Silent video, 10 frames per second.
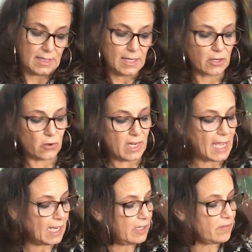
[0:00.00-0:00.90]
A
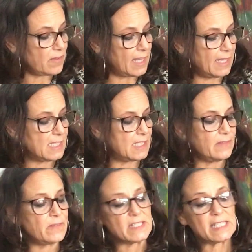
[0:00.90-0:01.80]
creative and
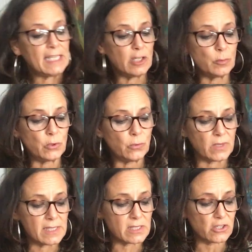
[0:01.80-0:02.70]
indefatigable
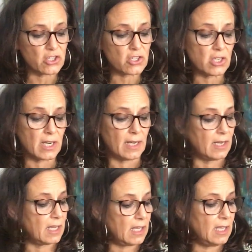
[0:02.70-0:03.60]
researcher and a
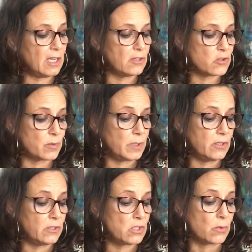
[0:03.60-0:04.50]
key
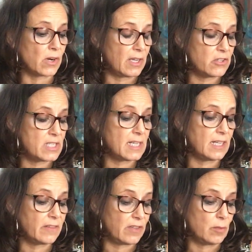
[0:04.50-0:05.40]
contributor to our
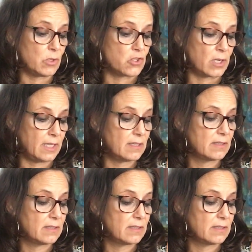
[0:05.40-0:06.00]
understanding of imagery.